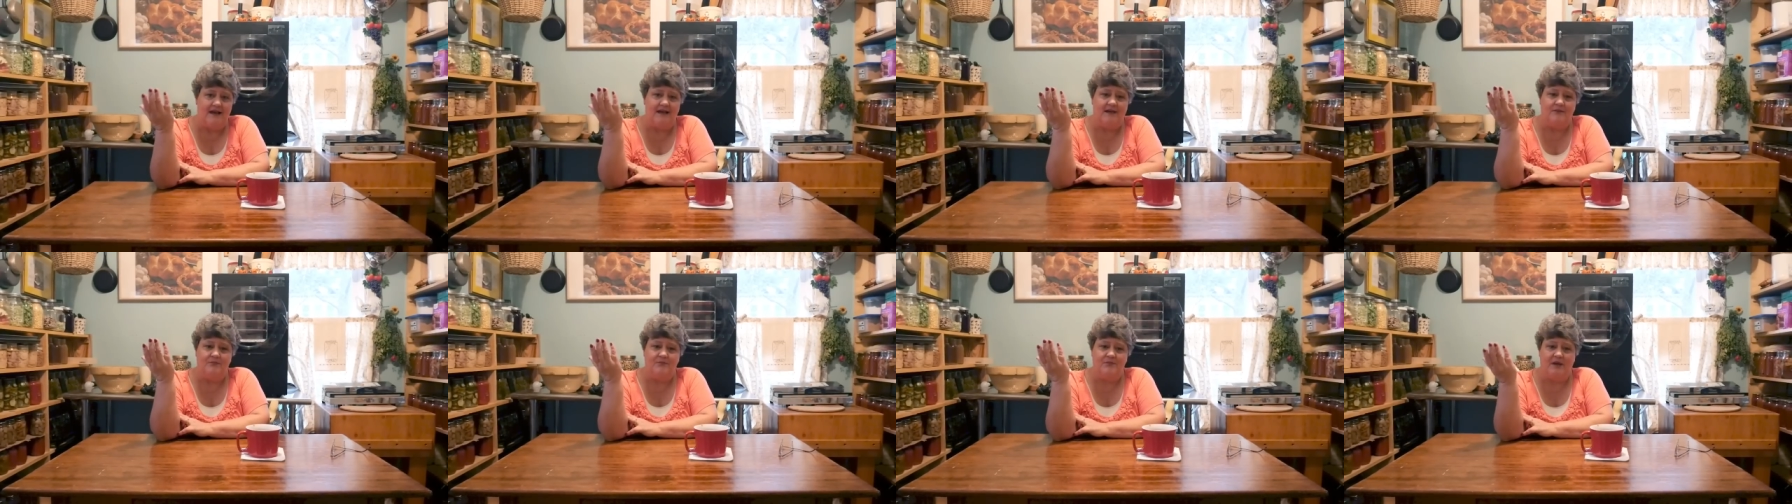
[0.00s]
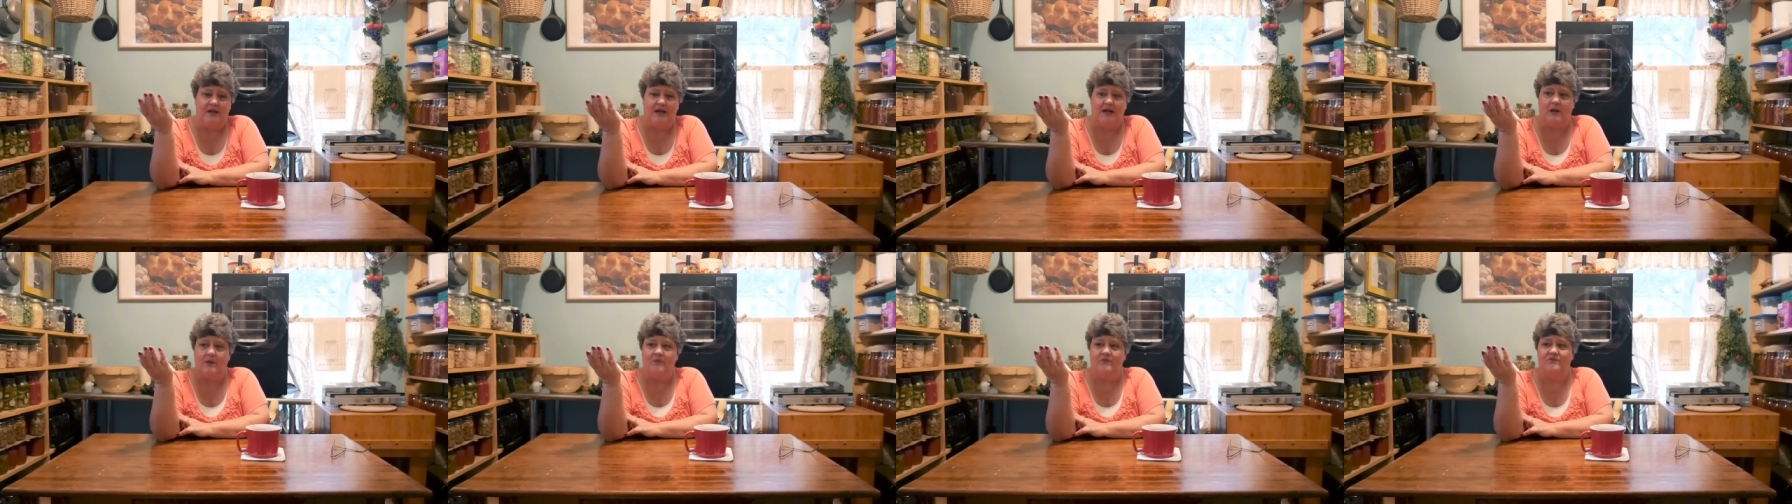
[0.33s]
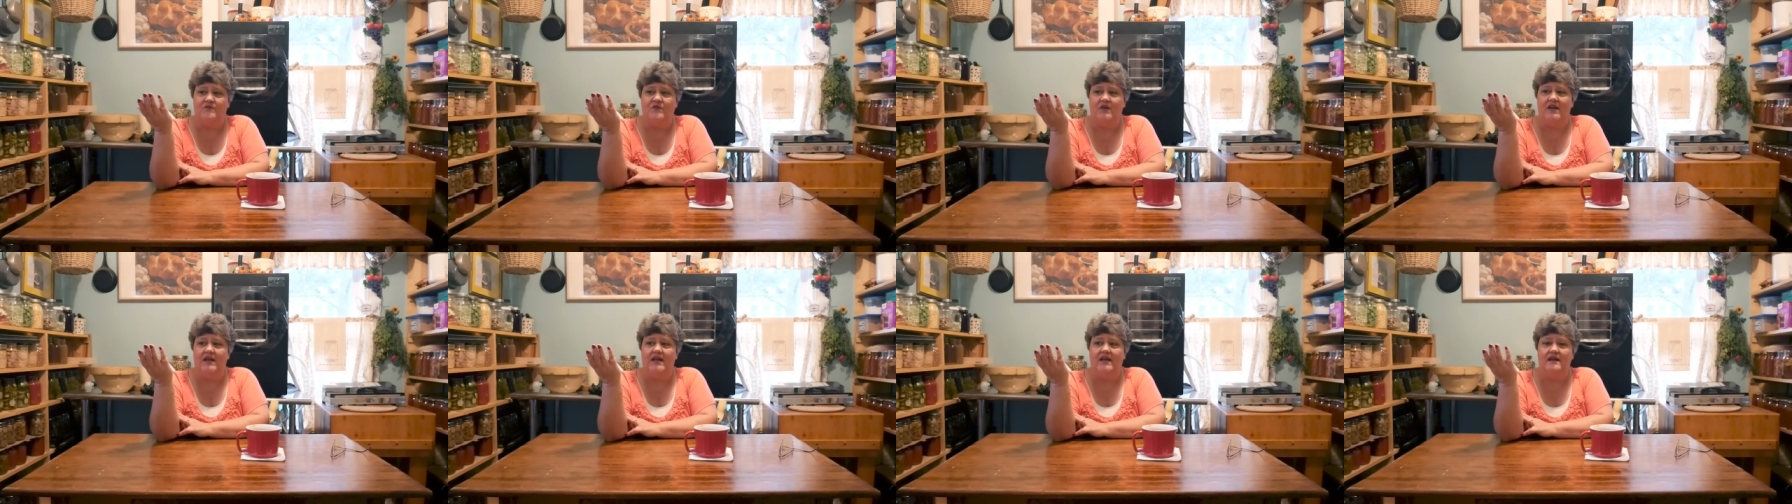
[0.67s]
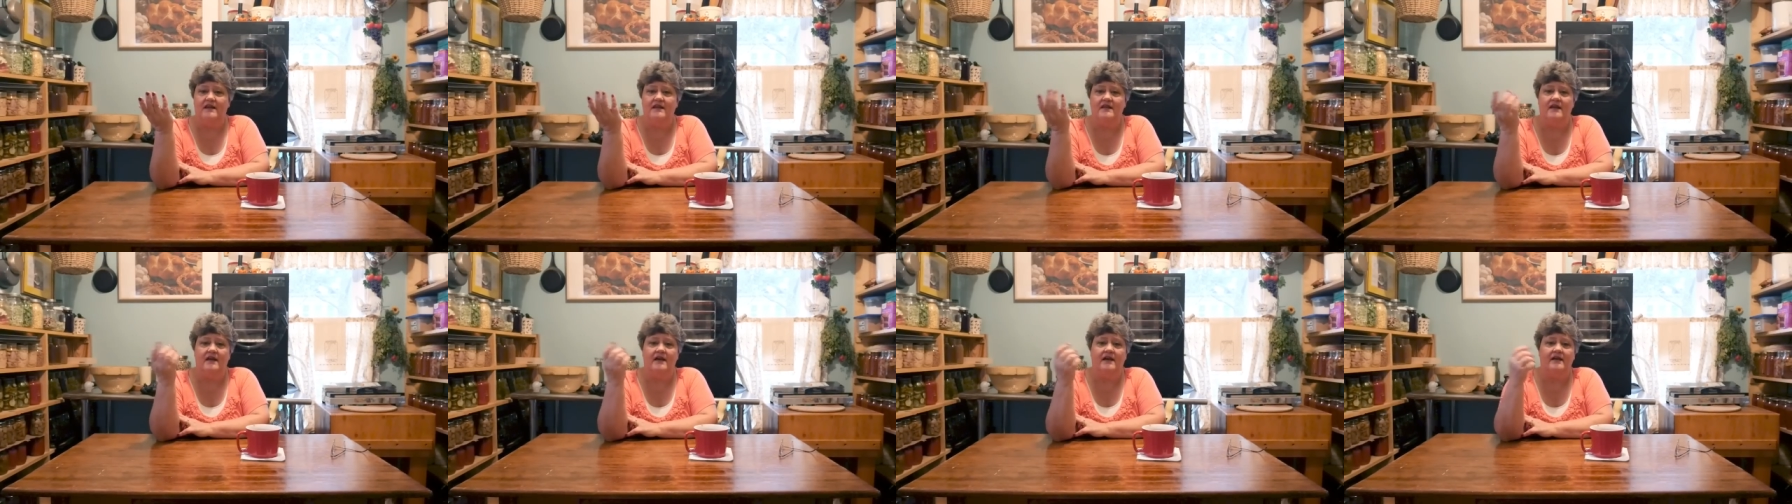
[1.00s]
and pick up
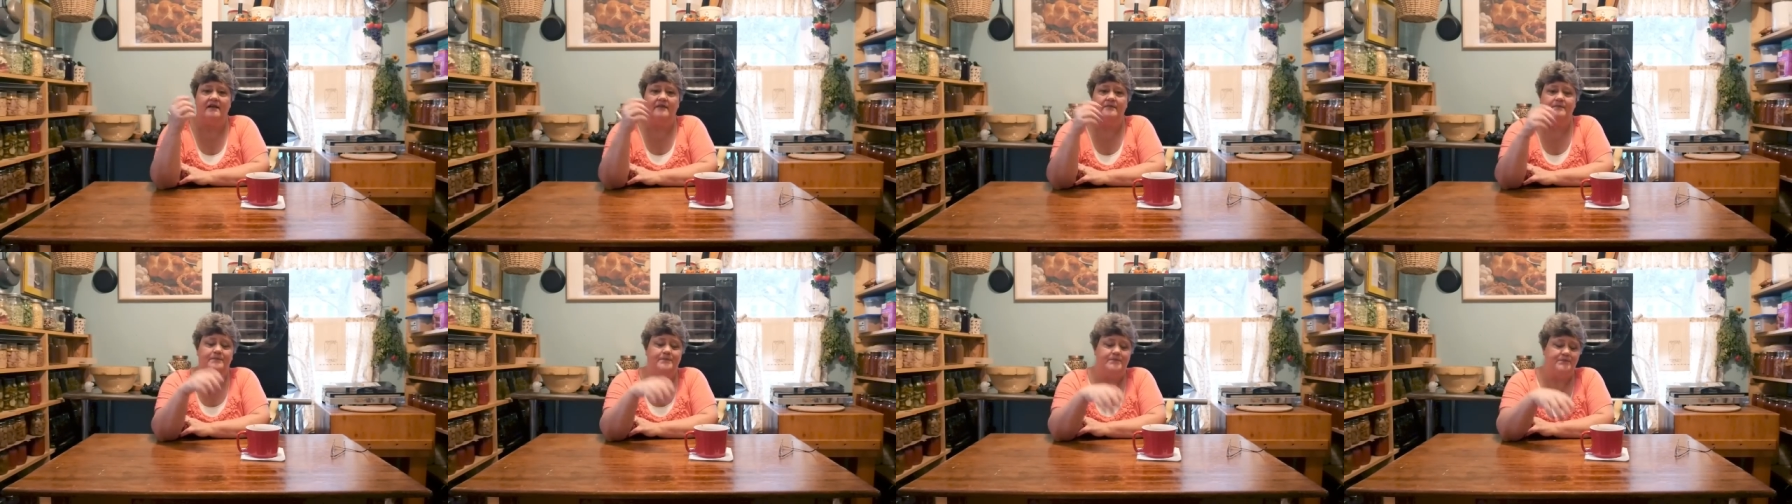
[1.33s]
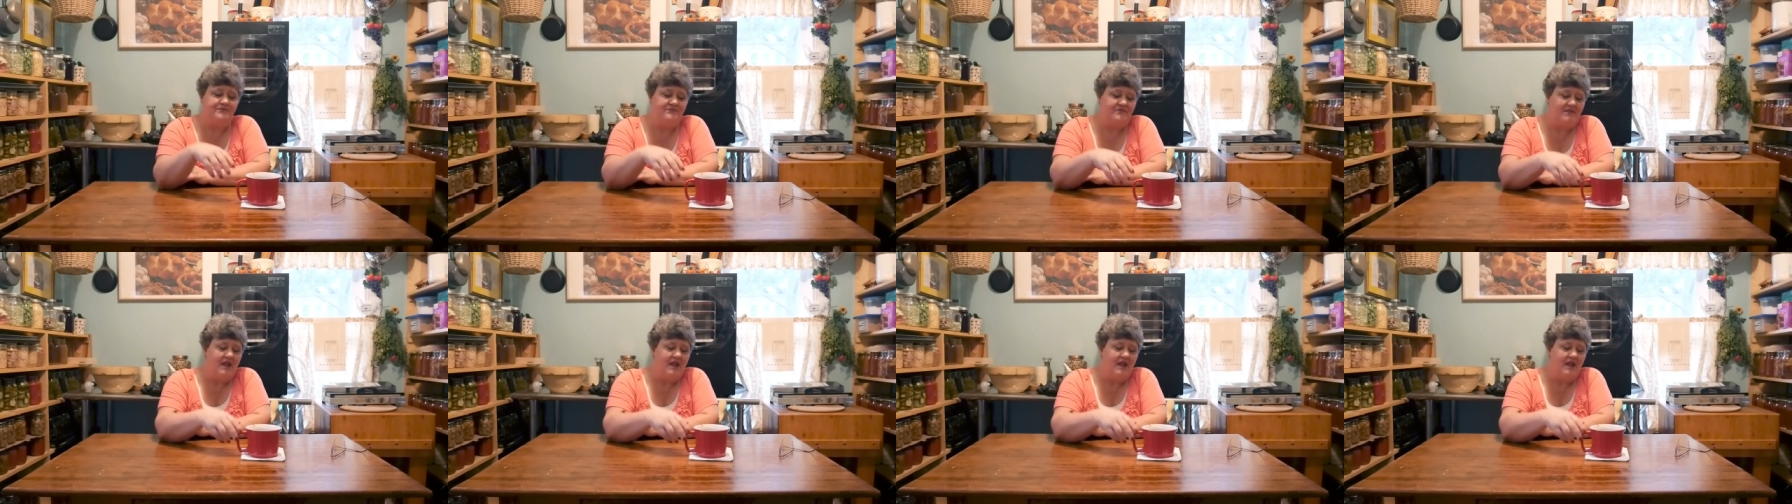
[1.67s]
feed and,